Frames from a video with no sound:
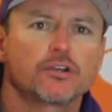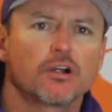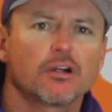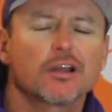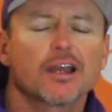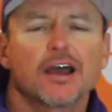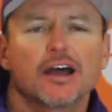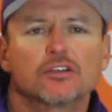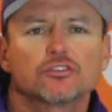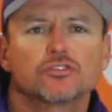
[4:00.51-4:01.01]

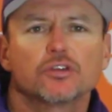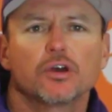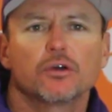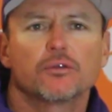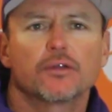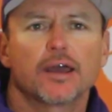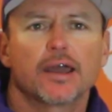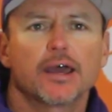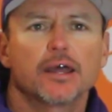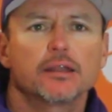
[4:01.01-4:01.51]
Our guys know
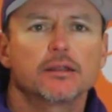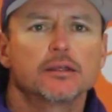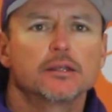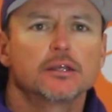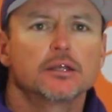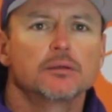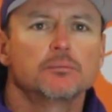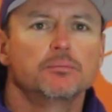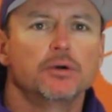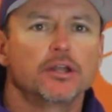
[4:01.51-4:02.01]
that.
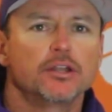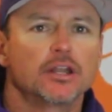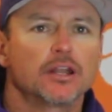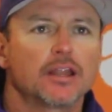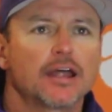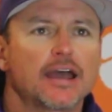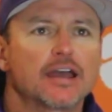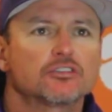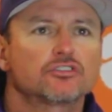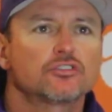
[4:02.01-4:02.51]
But the
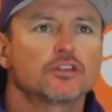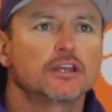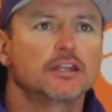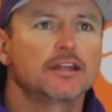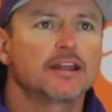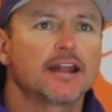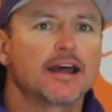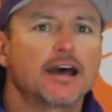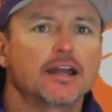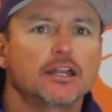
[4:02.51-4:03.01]
last
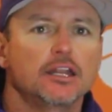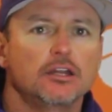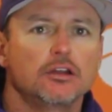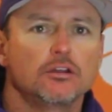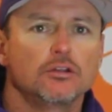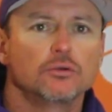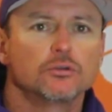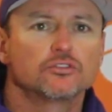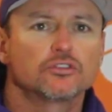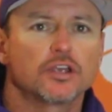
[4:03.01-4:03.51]
thing that I need to
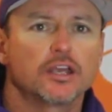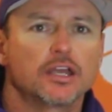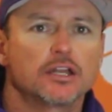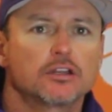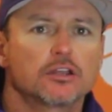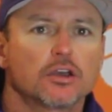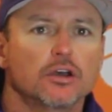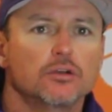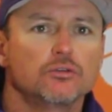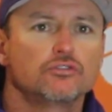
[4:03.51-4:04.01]
do as a
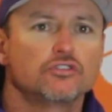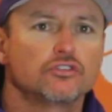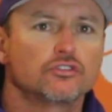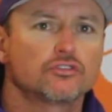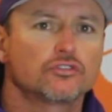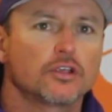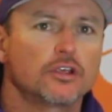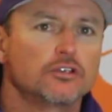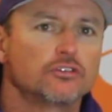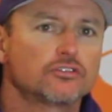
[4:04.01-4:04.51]
head coach
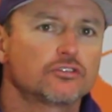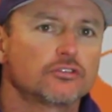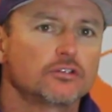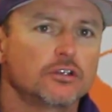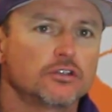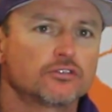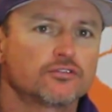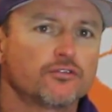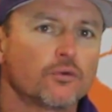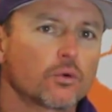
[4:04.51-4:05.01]

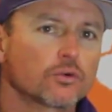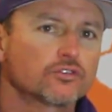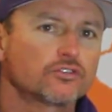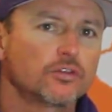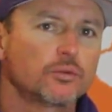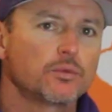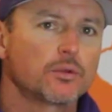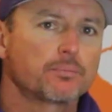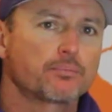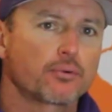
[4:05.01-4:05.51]
is force
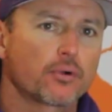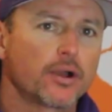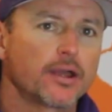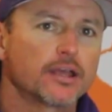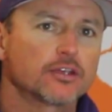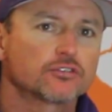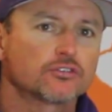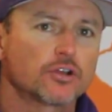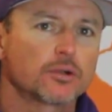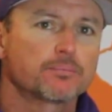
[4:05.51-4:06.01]
them to
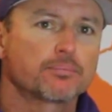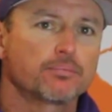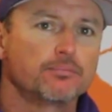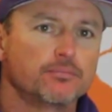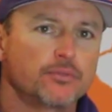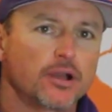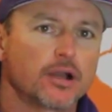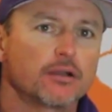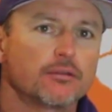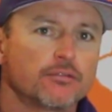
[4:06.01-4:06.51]
press.
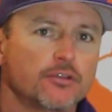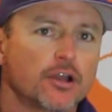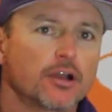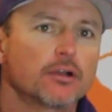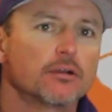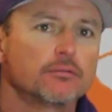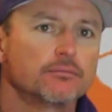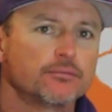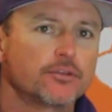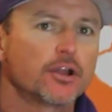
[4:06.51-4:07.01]

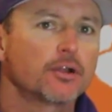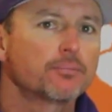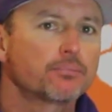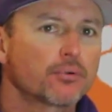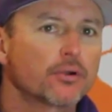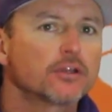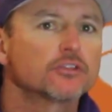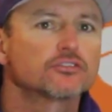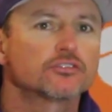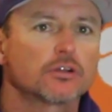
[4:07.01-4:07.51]
They're
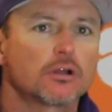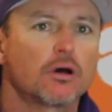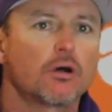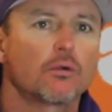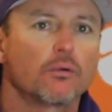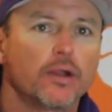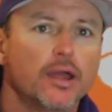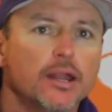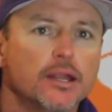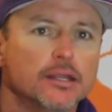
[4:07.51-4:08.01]
pressing
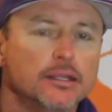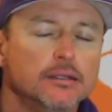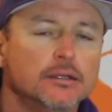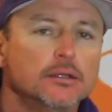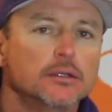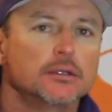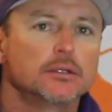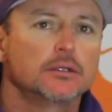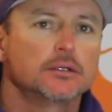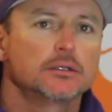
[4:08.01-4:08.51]
already.
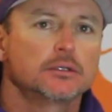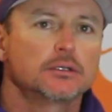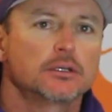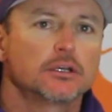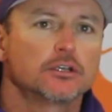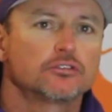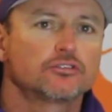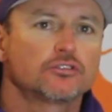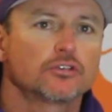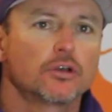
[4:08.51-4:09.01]

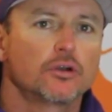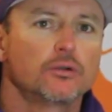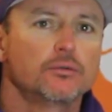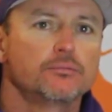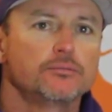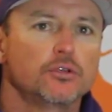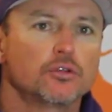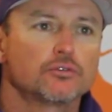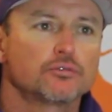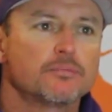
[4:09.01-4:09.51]

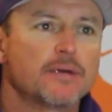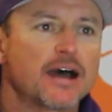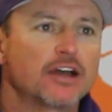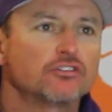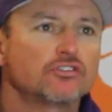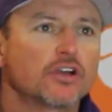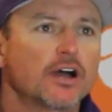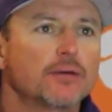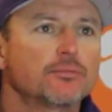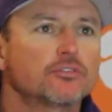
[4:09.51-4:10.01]
It's
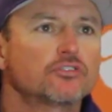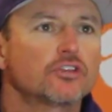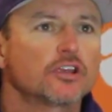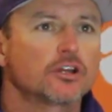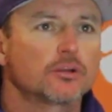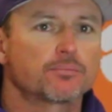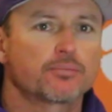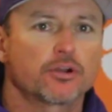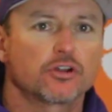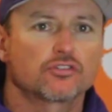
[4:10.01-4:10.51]
my job to
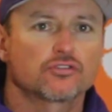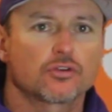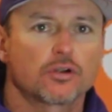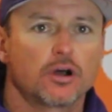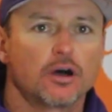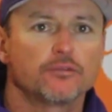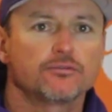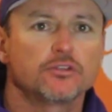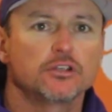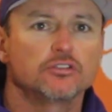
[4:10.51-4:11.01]
take the pressure
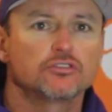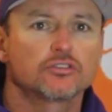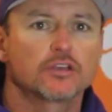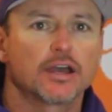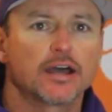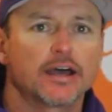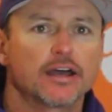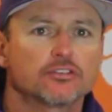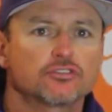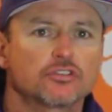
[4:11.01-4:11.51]
off these
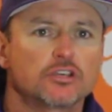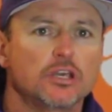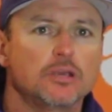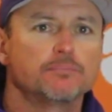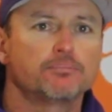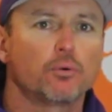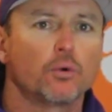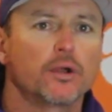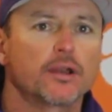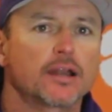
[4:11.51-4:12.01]
guys,
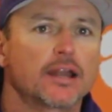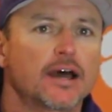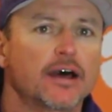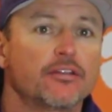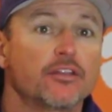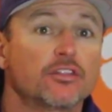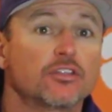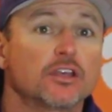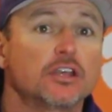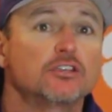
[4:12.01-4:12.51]
keep pointing
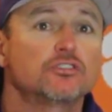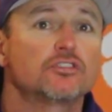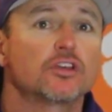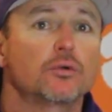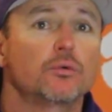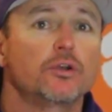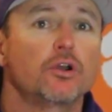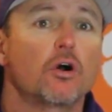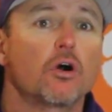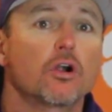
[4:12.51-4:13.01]
out the things
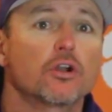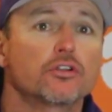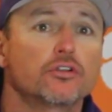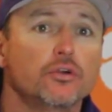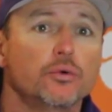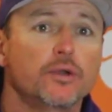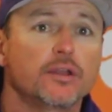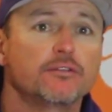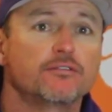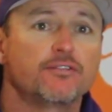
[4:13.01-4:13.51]
that we are
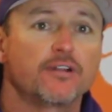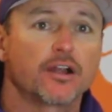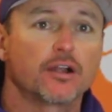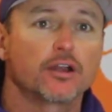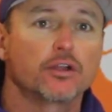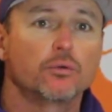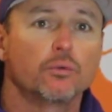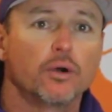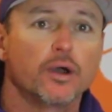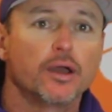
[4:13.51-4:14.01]
doing
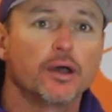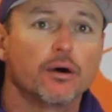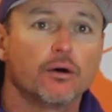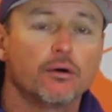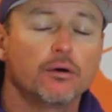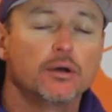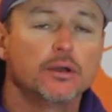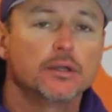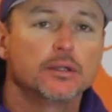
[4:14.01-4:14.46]
very well.